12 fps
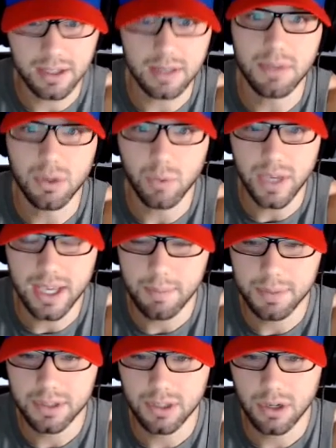to the midweek
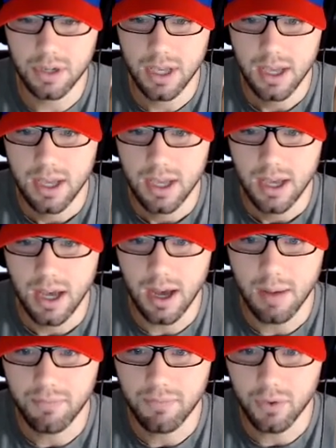episode
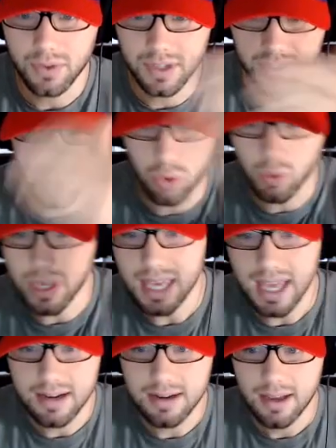for this whole
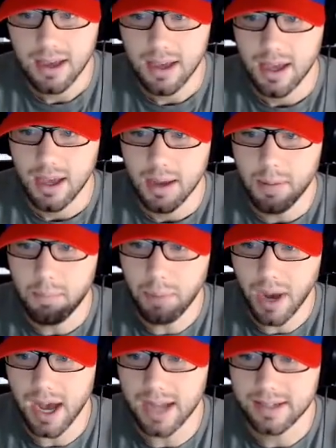weekend.
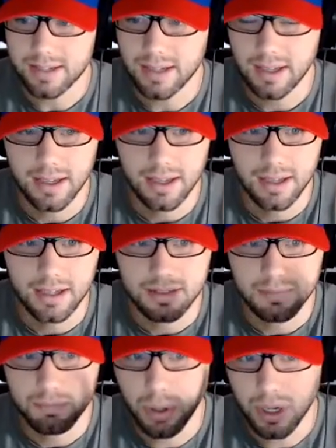But
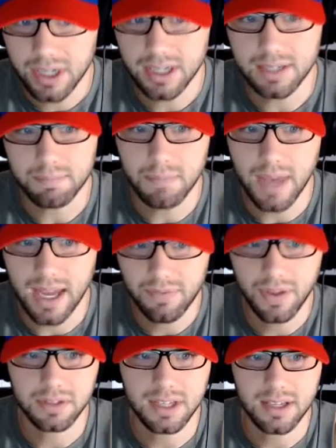put in an
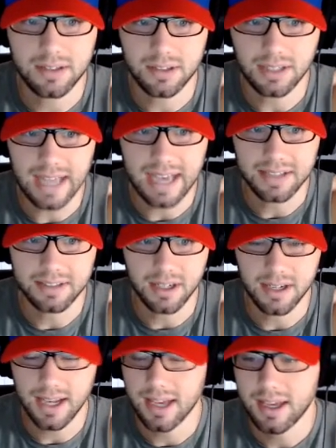NFL teaser last
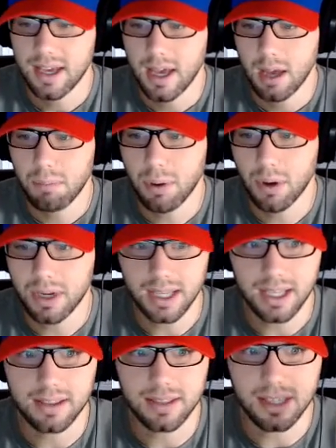Sunday, put
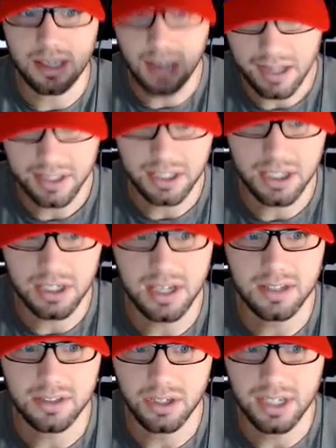in the college
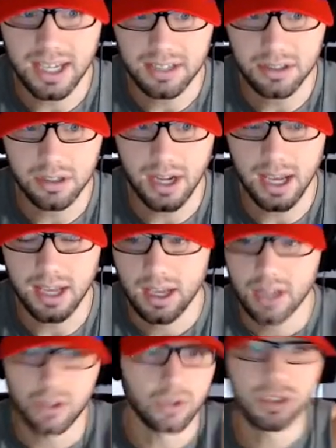teaser yesterday.
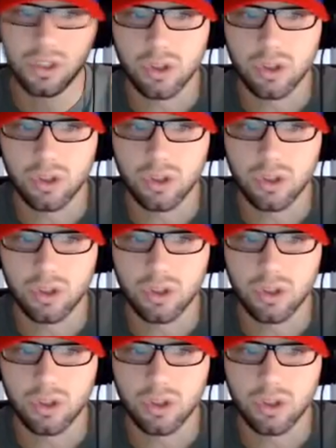Those are the